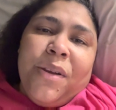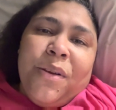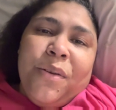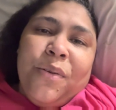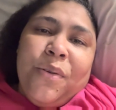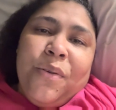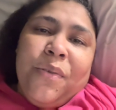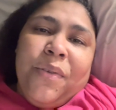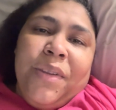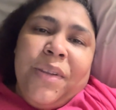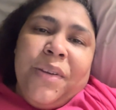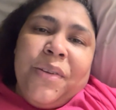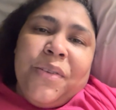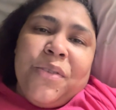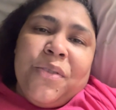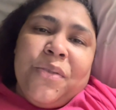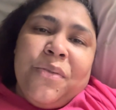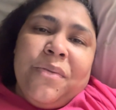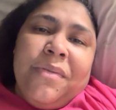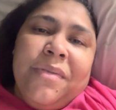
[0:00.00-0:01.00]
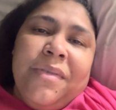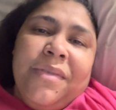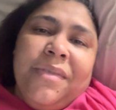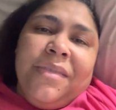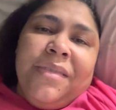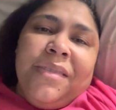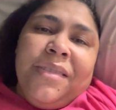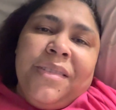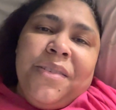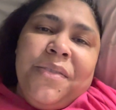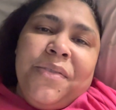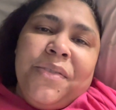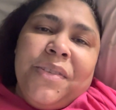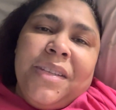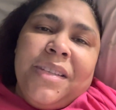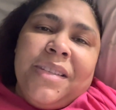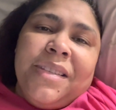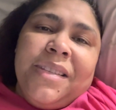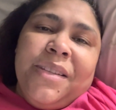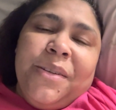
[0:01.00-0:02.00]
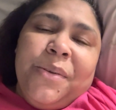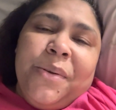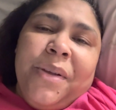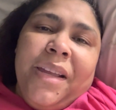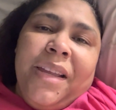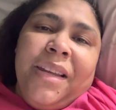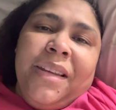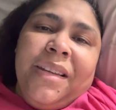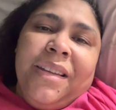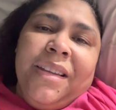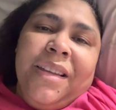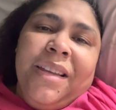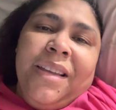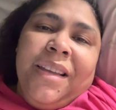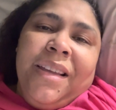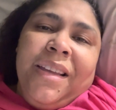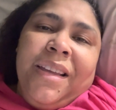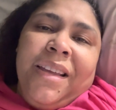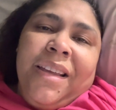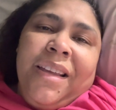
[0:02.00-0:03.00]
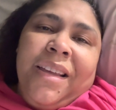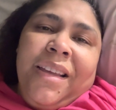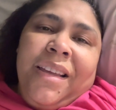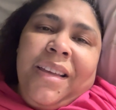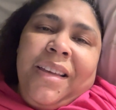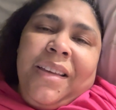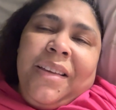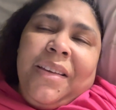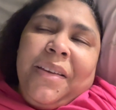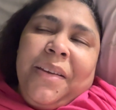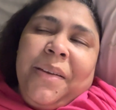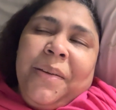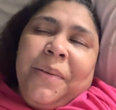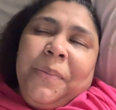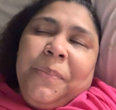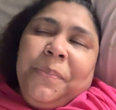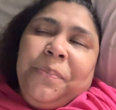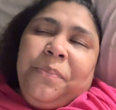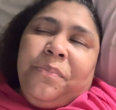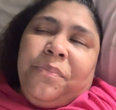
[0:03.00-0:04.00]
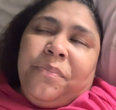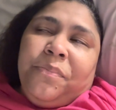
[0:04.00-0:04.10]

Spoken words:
on over there. See his little head. Man,